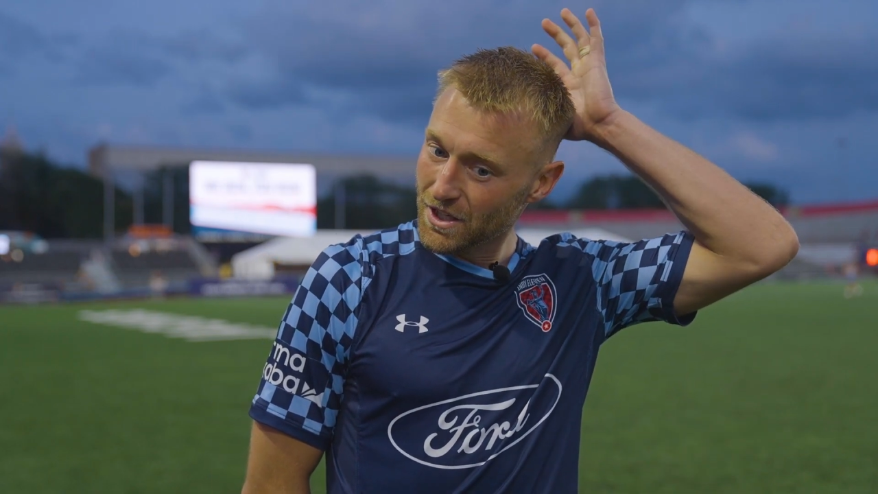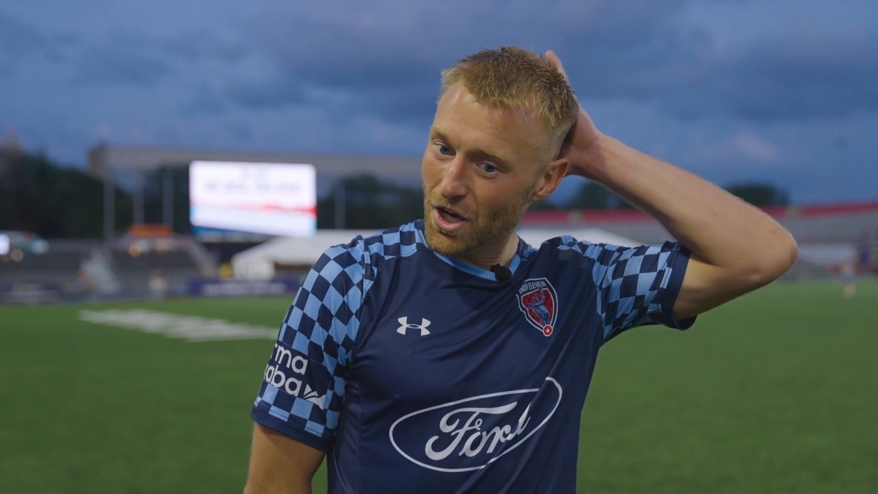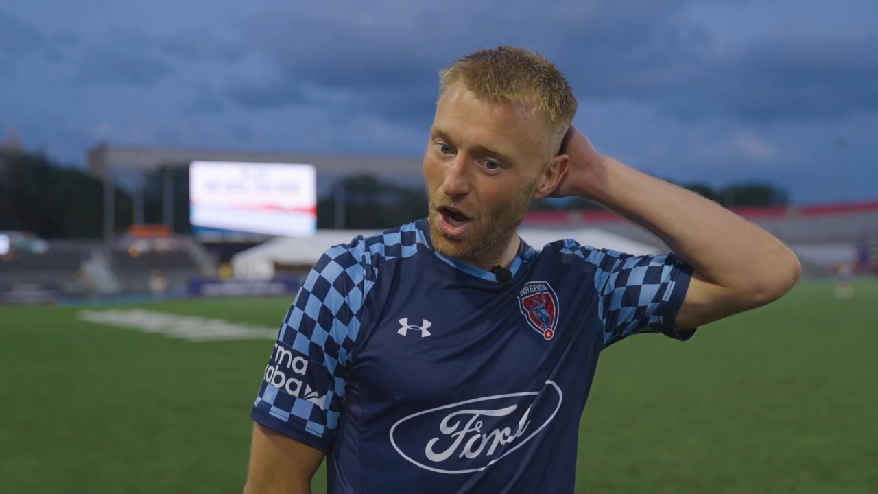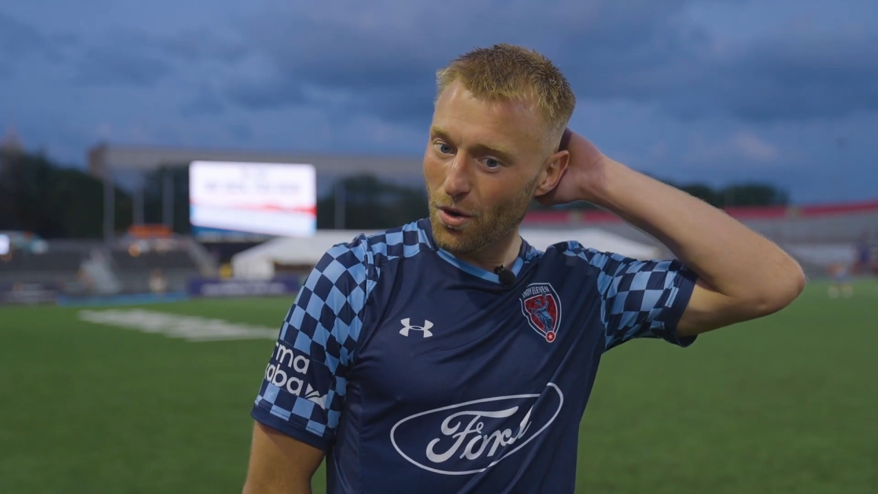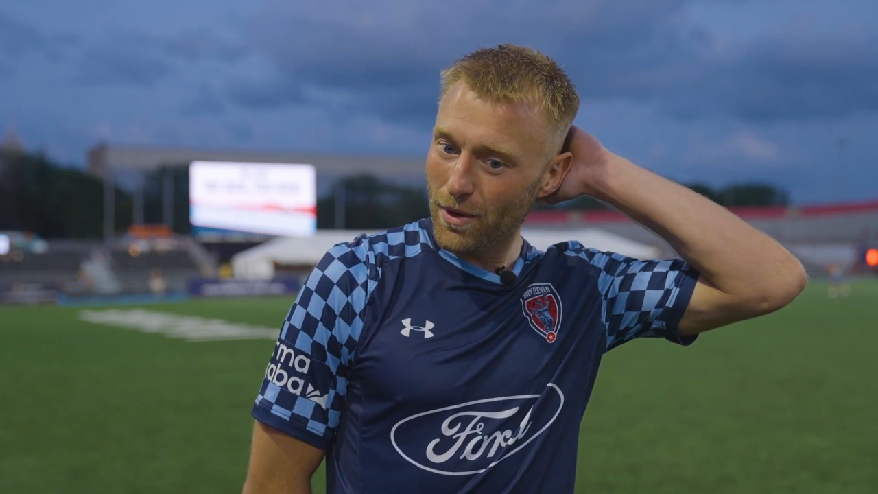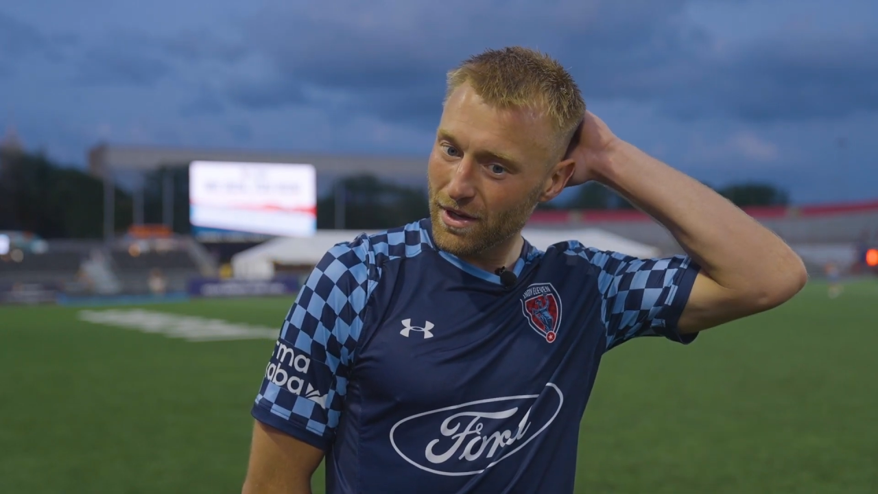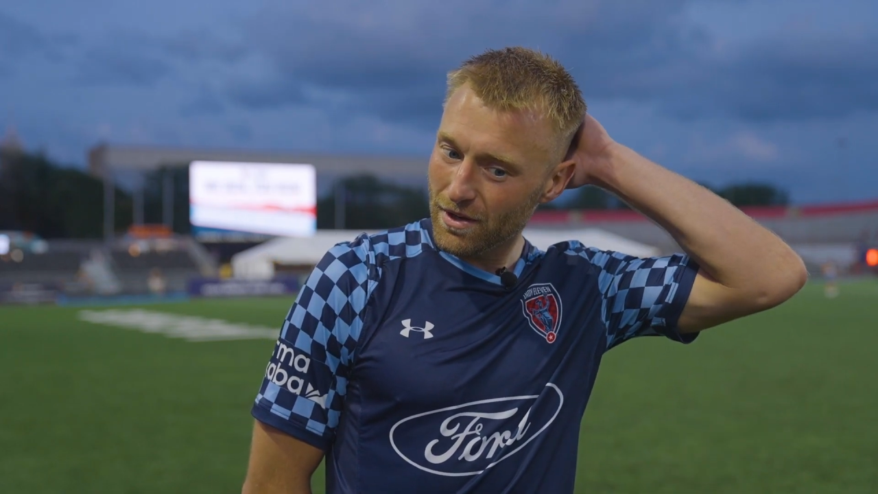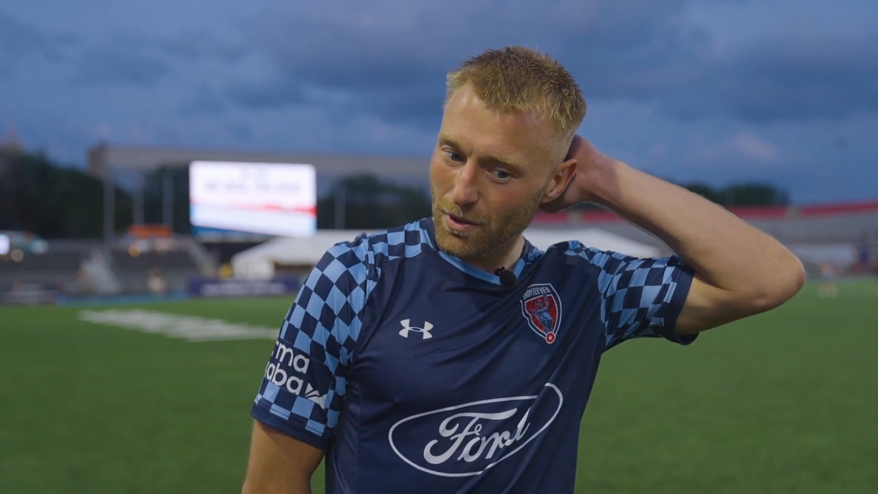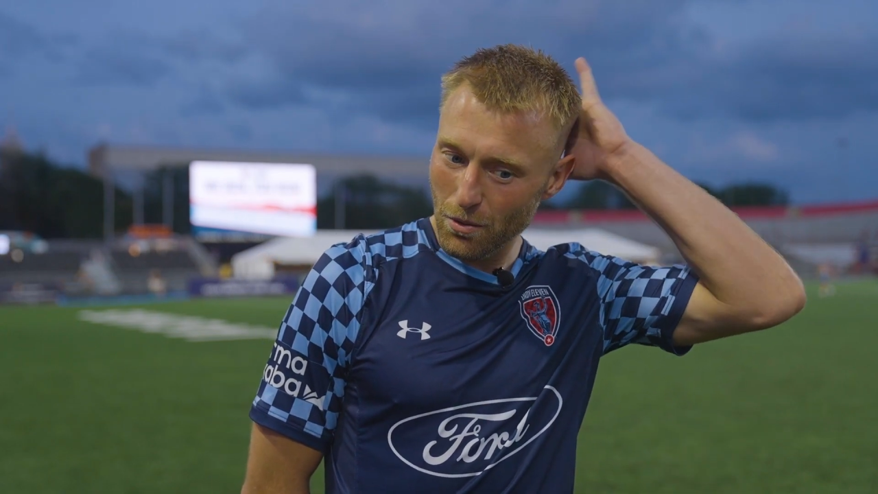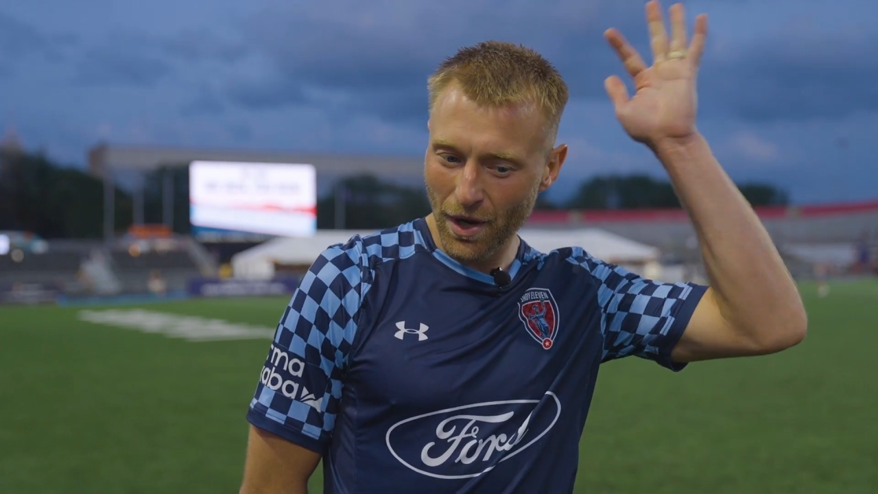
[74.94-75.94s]
You know, we
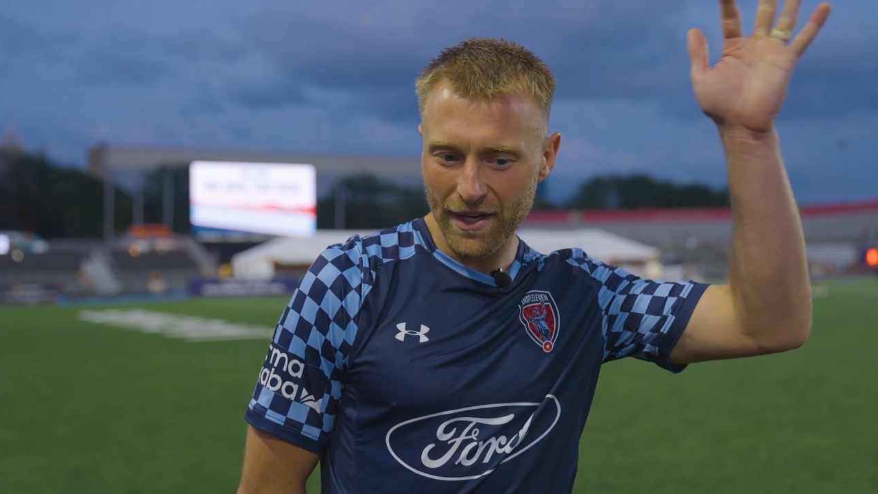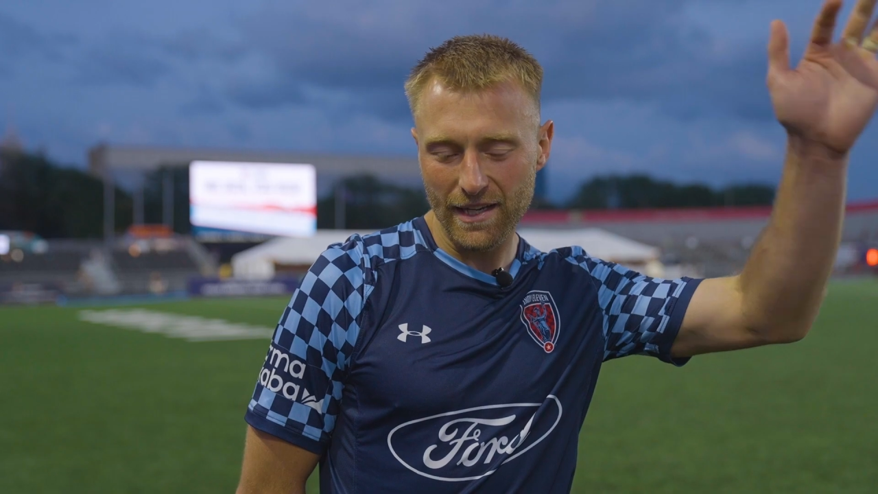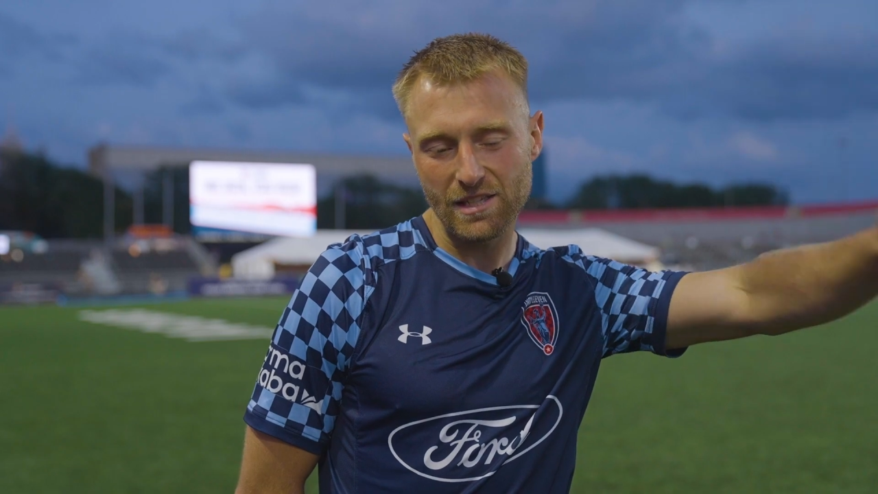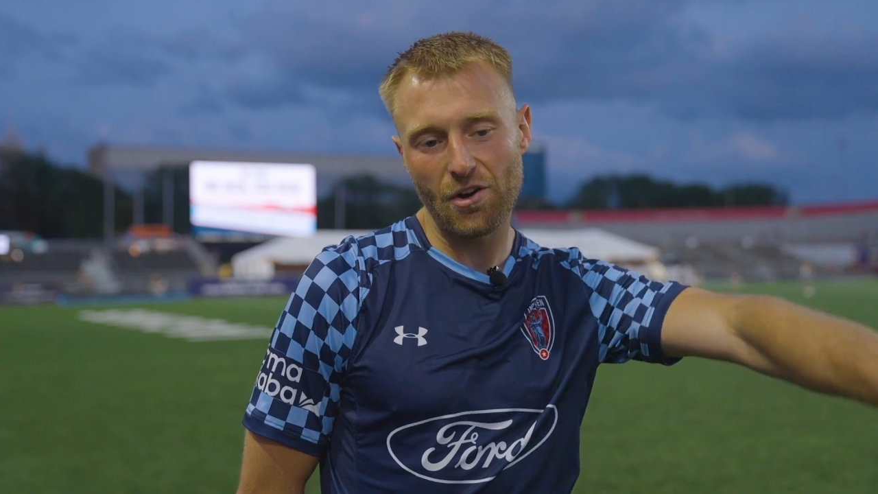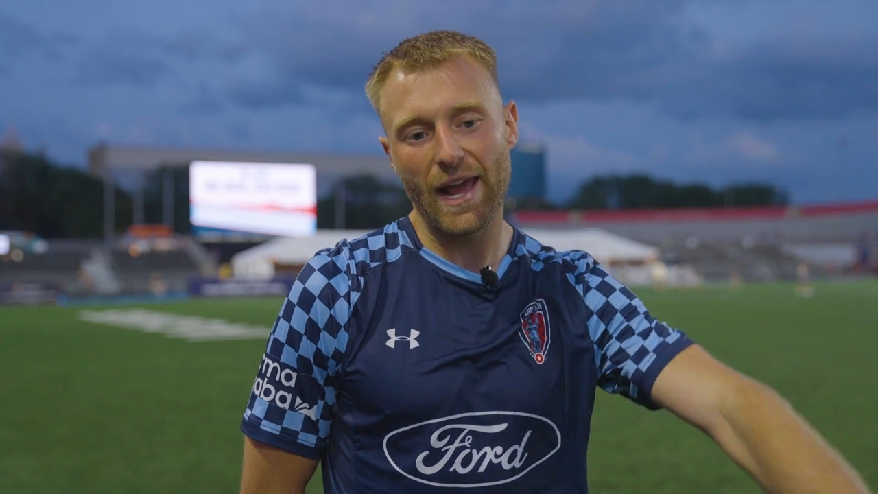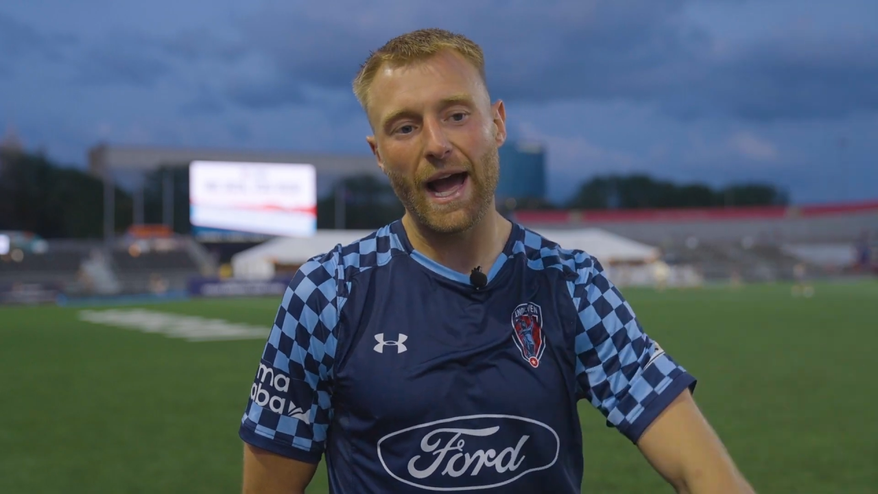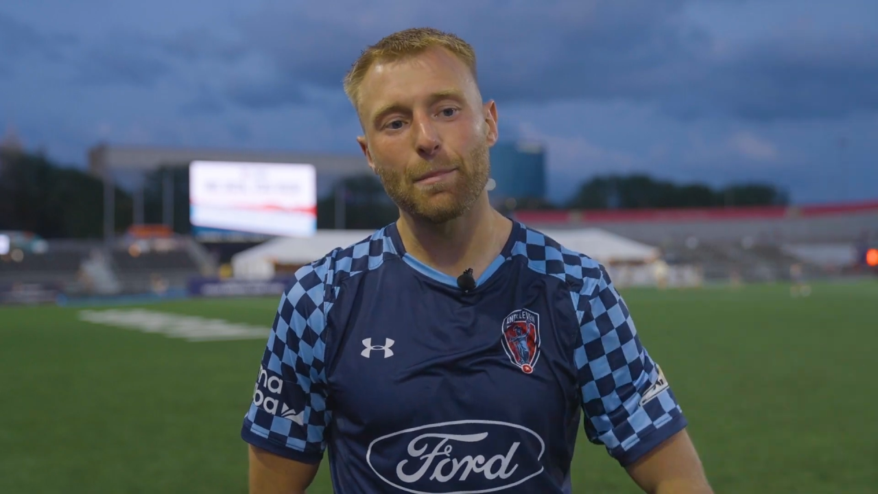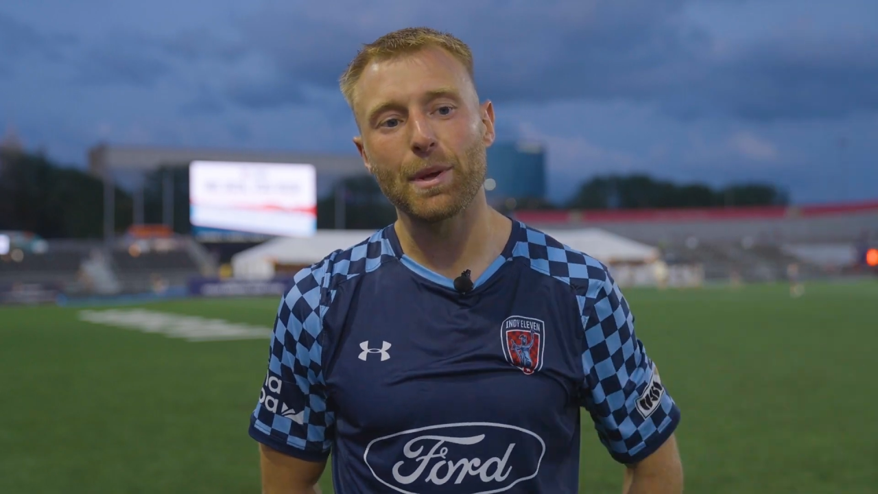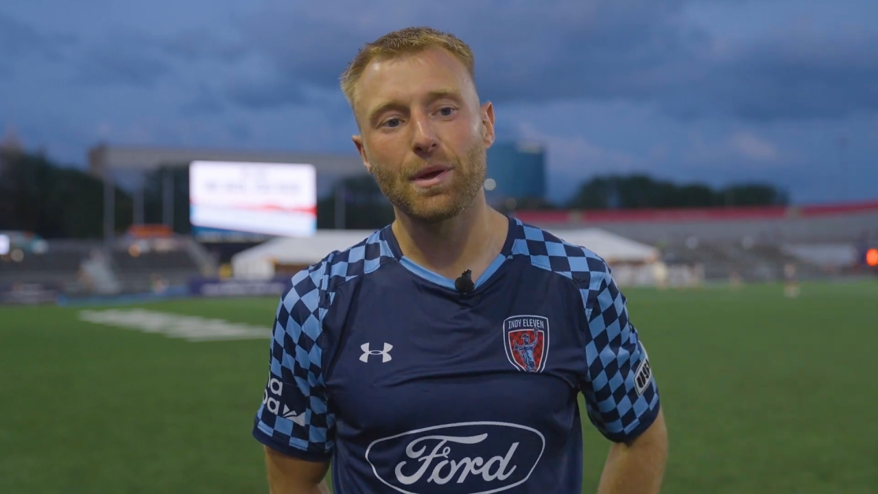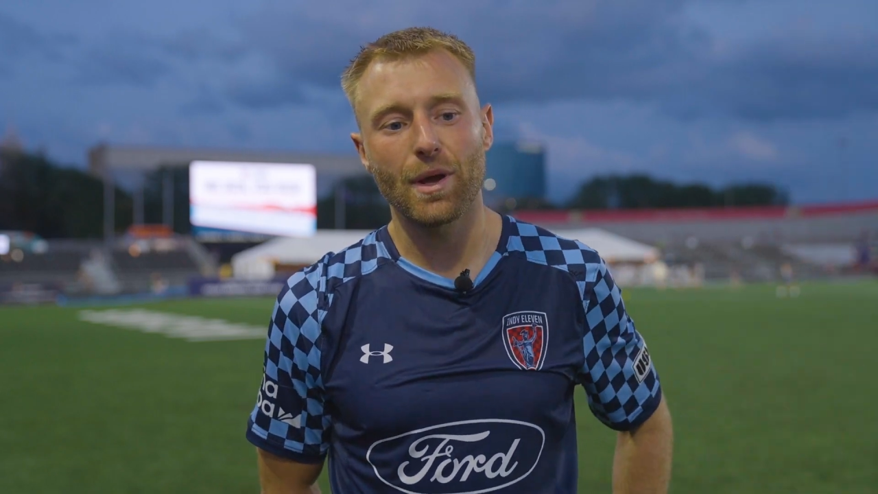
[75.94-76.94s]
weren't necessarily
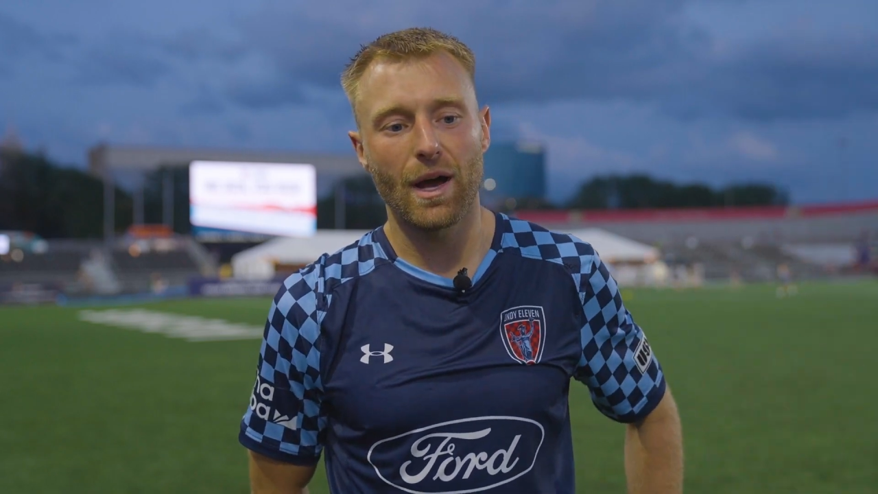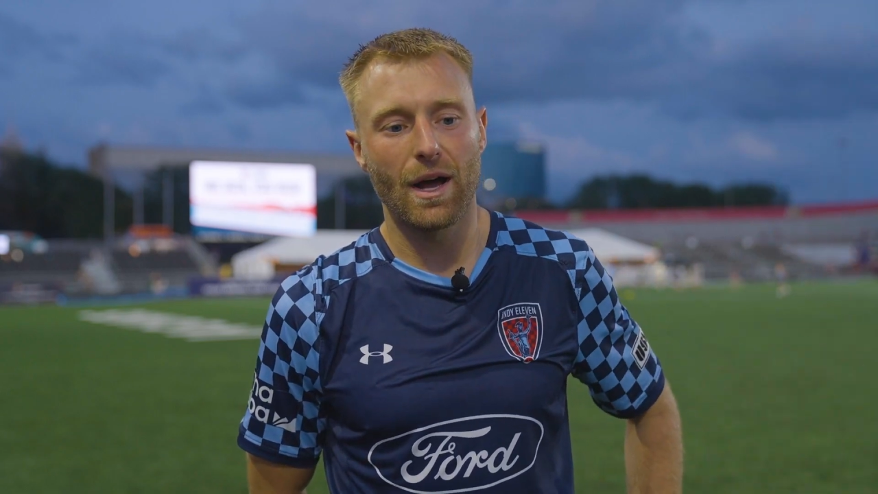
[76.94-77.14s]
happy